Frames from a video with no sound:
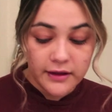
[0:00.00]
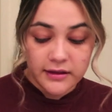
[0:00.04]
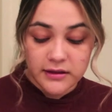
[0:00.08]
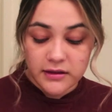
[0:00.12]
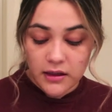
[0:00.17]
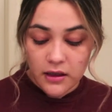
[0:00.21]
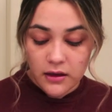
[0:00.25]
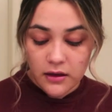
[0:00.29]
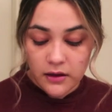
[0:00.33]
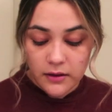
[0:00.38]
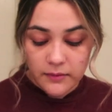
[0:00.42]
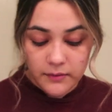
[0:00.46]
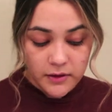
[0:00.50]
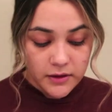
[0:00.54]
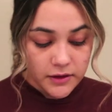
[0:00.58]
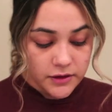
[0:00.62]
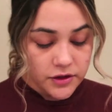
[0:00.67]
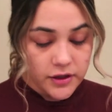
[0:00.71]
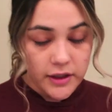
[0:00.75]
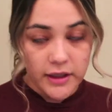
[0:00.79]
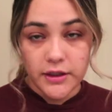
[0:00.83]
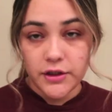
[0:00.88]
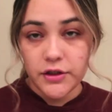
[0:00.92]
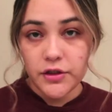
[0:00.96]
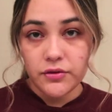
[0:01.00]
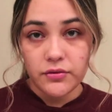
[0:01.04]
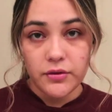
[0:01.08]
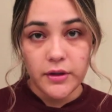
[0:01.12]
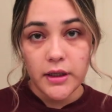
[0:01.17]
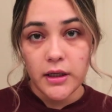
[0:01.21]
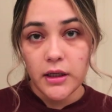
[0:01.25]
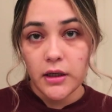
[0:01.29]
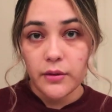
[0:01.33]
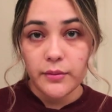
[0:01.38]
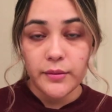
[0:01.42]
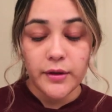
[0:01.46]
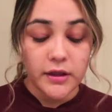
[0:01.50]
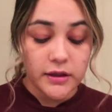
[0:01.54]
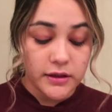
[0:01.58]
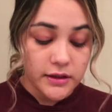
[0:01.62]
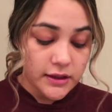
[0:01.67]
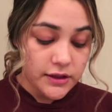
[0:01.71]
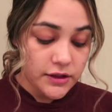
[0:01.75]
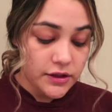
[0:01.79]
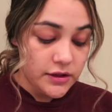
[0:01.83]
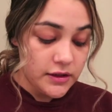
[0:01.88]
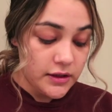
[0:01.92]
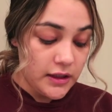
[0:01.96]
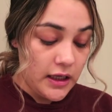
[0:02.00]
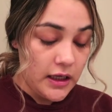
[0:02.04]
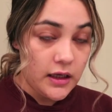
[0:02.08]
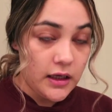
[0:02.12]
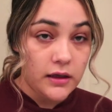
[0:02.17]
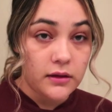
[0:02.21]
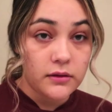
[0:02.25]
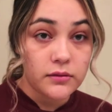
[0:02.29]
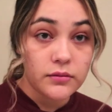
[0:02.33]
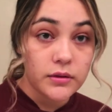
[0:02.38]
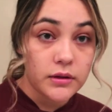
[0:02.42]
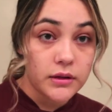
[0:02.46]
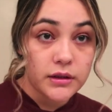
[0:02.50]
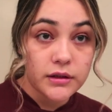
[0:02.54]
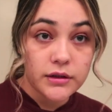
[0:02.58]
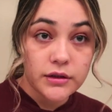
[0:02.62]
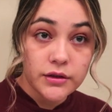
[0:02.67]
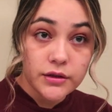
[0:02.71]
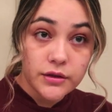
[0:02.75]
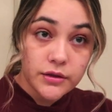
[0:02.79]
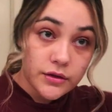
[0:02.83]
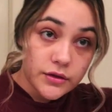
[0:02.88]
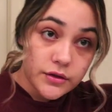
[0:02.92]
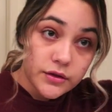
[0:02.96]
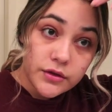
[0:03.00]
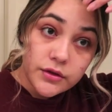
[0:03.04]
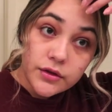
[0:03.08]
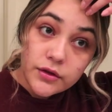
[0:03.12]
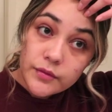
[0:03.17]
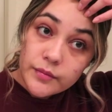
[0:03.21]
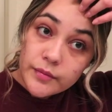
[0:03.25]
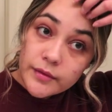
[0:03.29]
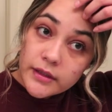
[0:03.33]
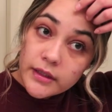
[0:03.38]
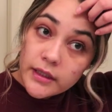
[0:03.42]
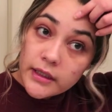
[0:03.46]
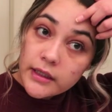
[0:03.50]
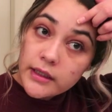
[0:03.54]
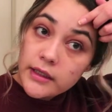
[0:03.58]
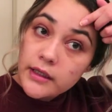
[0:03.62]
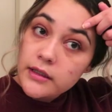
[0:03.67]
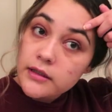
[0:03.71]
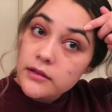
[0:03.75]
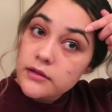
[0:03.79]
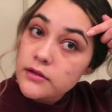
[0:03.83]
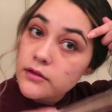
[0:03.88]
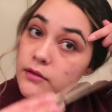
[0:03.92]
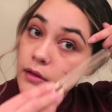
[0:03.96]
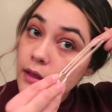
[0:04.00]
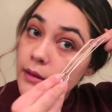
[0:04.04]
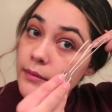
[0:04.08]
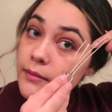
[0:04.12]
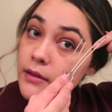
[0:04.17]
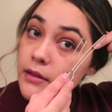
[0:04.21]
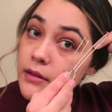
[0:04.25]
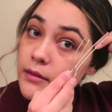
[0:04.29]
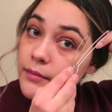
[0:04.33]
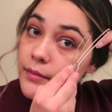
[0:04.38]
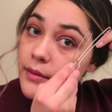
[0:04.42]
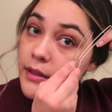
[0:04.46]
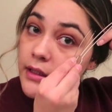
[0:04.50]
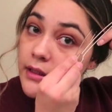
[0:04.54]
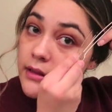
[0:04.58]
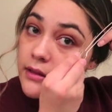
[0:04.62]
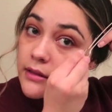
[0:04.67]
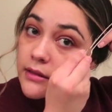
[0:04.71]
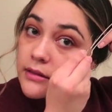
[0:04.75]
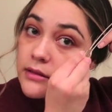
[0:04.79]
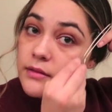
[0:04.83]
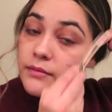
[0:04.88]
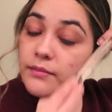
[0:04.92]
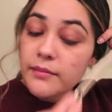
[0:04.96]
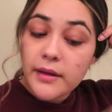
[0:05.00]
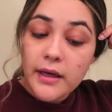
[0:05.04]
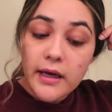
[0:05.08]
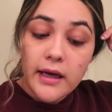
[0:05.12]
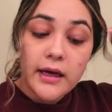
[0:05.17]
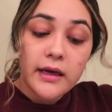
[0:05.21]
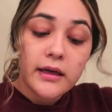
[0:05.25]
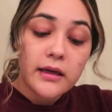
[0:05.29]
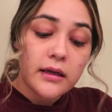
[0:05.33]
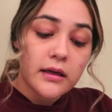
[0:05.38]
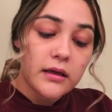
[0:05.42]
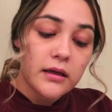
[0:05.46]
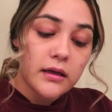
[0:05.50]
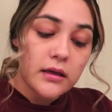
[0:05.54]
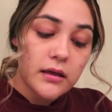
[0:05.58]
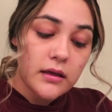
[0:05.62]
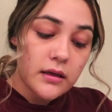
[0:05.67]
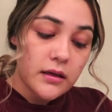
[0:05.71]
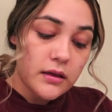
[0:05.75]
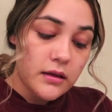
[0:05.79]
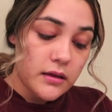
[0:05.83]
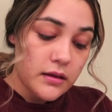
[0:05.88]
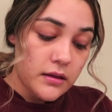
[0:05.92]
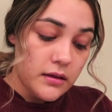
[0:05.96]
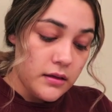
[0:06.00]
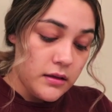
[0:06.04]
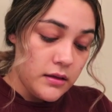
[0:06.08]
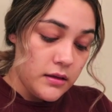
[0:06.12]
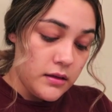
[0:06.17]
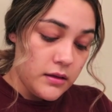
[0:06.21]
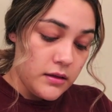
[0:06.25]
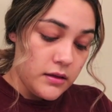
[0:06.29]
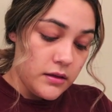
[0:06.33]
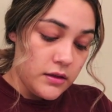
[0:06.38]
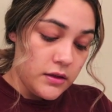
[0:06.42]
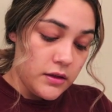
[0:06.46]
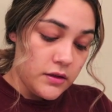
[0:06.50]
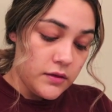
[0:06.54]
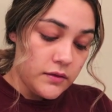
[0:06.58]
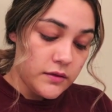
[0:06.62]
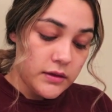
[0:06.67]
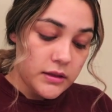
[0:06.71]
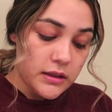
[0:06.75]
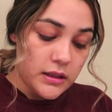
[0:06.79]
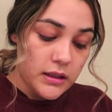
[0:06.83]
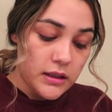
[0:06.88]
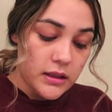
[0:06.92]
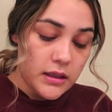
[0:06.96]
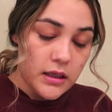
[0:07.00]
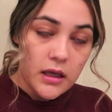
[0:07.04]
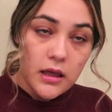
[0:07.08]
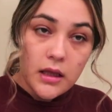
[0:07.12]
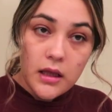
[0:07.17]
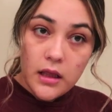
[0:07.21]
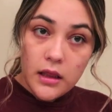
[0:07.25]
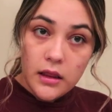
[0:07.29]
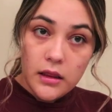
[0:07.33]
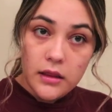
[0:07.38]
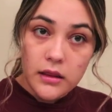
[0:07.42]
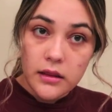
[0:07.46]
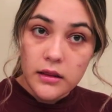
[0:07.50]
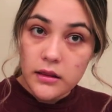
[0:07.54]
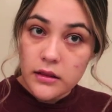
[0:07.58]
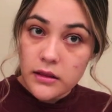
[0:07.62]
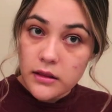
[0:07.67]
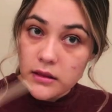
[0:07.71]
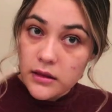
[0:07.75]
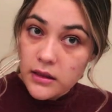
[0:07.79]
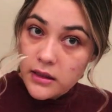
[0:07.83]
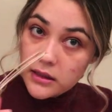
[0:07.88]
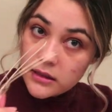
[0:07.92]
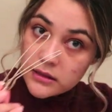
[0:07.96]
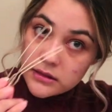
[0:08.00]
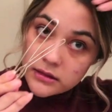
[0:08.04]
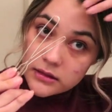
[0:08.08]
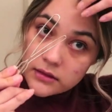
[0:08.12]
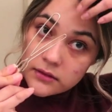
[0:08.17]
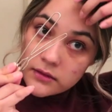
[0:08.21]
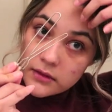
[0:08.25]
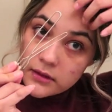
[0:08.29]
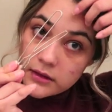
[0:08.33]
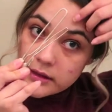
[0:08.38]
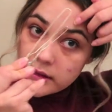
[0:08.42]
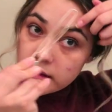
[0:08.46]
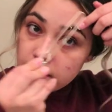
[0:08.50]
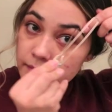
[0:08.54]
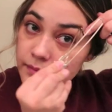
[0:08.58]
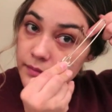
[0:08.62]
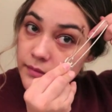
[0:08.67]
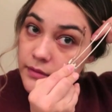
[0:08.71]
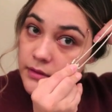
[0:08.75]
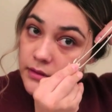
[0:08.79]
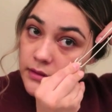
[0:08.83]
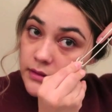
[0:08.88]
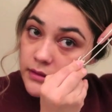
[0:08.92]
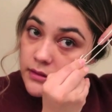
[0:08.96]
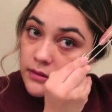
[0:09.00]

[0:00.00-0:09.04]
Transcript: That's all I'm gonna try to do right now because I just can't with this stupid hair. So I'm gonna pin this back using these little clips.